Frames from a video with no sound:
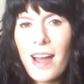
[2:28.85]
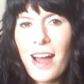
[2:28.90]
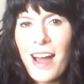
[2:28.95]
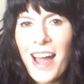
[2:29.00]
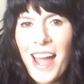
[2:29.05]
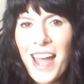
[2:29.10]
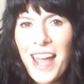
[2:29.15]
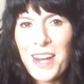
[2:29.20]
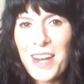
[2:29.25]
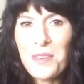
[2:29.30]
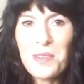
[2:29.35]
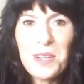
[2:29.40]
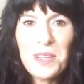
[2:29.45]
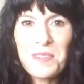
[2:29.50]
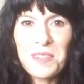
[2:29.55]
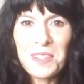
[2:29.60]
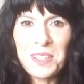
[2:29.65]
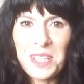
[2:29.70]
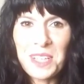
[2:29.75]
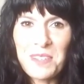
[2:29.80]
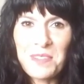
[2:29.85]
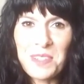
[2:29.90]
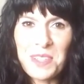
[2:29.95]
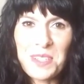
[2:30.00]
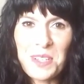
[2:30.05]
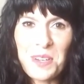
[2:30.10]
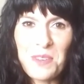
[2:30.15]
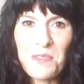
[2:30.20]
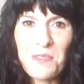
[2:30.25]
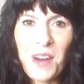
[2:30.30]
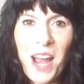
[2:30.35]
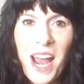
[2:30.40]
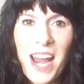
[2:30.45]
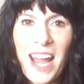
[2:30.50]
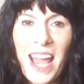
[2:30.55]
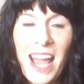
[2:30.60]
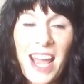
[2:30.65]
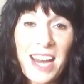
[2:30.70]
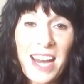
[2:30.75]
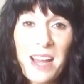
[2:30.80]
I don't even leave until
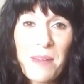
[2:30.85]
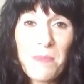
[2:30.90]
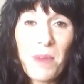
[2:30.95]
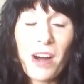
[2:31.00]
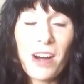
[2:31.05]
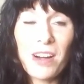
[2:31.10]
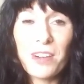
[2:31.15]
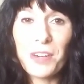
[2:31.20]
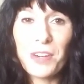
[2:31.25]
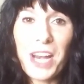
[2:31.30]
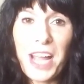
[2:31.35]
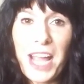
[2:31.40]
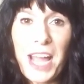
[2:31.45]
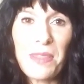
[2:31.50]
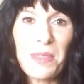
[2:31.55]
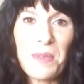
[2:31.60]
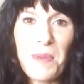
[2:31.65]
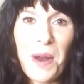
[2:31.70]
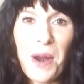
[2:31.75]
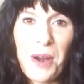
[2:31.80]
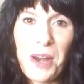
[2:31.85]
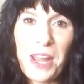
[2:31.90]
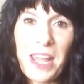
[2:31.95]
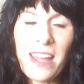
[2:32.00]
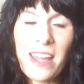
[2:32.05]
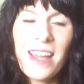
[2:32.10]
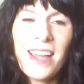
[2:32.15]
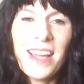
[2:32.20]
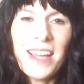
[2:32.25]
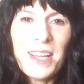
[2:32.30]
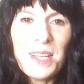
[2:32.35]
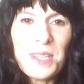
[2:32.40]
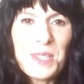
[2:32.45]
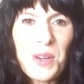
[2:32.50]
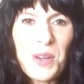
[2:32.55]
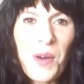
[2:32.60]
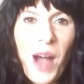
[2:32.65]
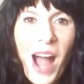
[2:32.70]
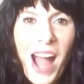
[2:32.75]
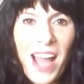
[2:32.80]
Friday and I'm already at the party.
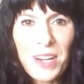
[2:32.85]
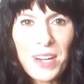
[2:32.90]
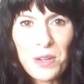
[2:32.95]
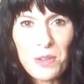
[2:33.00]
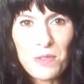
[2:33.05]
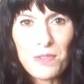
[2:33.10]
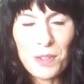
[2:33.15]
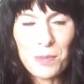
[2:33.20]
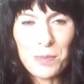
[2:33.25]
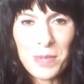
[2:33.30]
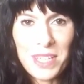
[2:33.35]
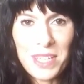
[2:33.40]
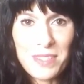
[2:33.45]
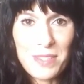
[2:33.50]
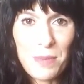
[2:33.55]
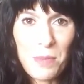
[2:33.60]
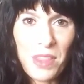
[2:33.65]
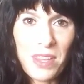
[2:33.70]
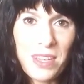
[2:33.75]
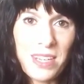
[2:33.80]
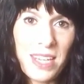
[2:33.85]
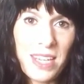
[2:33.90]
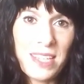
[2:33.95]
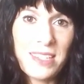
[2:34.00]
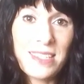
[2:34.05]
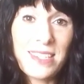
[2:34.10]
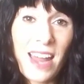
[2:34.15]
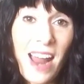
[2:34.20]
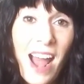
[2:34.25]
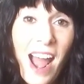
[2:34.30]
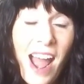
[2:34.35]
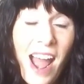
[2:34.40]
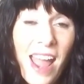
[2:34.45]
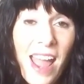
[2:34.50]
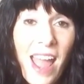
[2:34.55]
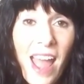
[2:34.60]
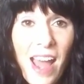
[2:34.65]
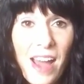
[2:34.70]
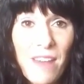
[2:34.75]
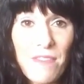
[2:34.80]
So I know for me, some of the needs that
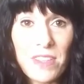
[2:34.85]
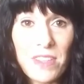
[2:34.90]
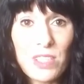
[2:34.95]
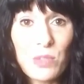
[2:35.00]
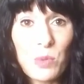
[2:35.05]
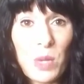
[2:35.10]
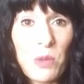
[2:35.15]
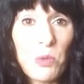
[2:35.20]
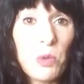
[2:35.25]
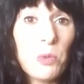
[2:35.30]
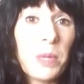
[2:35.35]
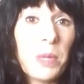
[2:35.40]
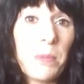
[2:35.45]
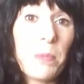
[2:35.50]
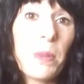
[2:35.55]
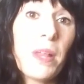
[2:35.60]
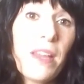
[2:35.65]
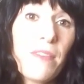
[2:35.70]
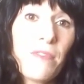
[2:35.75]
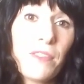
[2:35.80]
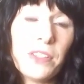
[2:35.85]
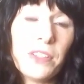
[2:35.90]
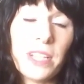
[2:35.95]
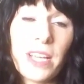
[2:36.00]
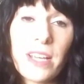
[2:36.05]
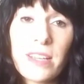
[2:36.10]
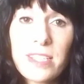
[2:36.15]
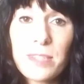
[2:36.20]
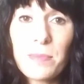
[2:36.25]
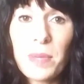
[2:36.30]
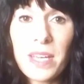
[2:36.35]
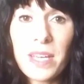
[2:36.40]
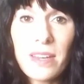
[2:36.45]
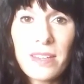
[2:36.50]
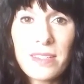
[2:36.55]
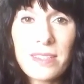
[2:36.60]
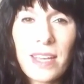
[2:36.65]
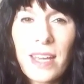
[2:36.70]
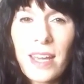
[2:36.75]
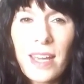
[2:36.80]
I have this week will be playfulness,
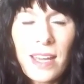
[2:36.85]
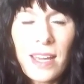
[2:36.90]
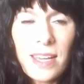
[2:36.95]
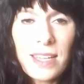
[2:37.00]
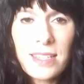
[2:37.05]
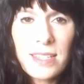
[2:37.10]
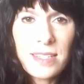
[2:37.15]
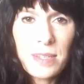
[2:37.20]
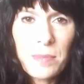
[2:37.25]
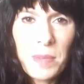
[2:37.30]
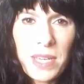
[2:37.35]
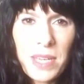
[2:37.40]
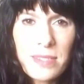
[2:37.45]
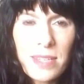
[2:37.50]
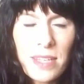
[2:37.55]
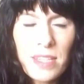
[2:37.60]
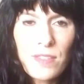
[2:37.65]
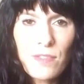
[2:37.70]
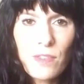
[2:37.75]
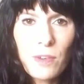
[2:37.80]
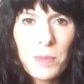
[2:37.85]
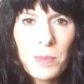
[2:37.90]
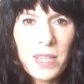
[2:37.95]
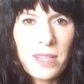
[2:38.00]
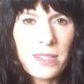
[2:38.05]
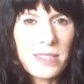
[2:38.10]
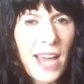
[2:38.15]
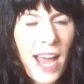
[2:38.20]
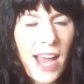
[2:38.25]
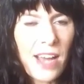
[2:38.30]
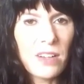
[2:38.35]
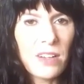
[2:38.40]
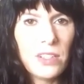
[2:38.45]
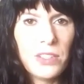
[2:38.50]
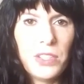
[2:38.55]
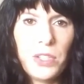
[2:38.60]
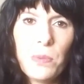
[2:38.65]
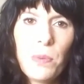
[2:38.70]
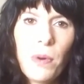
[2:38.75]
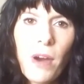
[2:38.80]
because it doesn't make sense for me to tackle
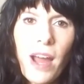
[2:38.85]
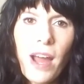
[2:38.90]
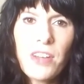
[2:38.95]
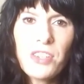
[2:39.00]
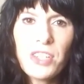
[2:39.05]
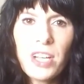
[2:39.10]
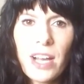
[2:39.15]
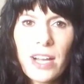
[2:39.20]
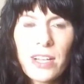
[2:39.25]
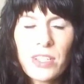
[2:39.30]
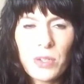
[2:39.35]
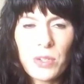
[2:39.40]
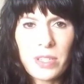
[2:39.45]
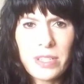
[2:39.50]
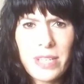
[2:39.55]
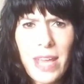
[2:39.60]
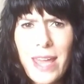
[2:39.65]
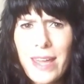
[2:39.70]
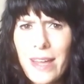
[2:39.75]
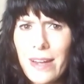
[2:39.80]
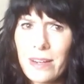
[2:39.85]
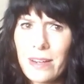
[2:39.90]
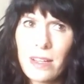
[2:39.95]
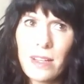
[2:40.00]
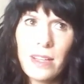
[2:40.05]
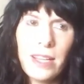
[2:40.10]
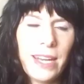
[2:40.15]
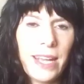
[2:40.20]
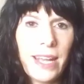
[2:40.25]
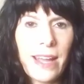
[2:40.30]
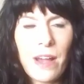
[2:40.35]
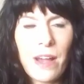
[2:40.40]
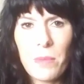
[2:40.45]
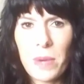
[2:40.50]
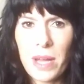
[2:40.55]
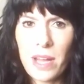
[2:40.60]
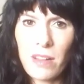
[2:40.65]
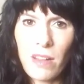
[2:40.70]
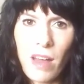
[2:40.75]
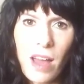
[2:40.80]
a new project or take on cleaning out
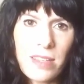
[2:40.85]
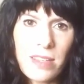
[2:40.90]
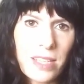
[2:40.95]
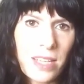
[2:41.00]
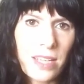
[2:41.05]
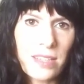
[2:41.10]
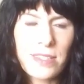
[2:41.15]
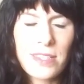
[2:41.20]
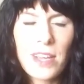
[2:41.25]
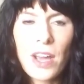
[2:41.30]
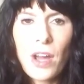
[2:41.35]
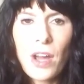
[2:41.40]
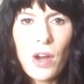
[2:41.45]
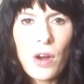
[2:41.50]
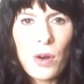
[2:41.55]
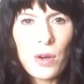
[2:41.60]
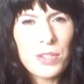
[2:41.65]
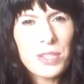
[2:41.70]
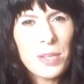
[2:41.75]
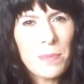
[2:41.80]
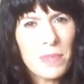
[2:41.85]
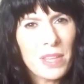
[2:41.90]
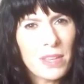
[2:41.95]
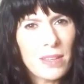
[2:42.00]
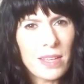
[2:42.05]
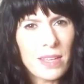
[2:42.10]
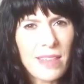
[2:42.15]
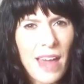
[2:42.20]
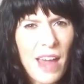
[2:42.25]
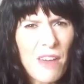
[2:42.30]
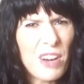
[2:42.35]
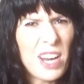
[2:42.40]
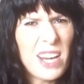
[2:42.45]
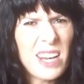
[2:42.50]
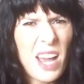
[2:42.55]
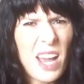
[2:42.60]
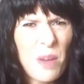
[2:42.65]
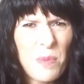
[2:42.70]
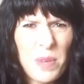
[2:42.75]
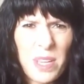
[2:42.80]
my closets or something like that
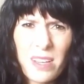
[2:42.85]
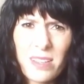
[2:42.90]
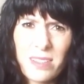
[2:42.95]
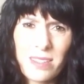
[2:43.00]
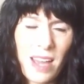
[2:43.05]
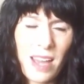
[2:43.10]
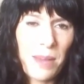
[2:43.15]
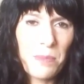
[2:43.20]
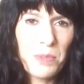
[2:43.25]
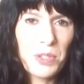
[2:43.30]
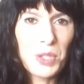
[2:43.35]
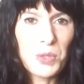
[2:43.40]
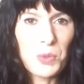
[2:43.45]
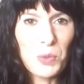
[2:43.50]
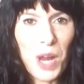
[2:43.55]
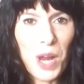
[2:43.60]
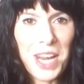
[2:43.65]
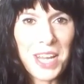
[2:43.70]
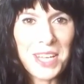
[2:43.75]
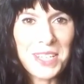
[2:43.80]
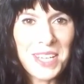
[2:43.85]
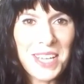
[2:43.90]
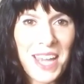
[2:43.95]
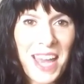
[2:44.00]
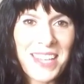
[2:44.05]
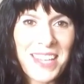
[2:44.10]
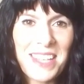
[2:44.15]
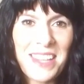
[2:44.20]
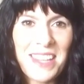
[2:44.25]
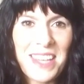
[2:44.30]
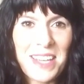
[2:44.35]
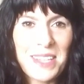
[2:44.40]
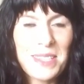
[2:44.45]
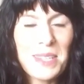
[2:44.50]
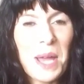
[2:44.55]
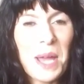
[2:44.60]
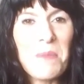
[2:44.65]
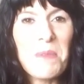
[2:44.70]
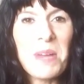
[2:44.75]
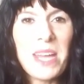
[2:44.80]
right now, because I'm just ready to get to the
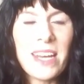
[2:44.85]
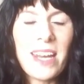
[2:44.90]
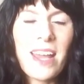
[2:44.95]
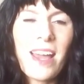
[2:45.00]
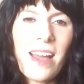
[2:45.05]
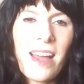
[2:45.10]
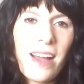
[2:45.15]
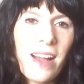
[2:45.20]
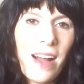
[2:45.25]
excitement.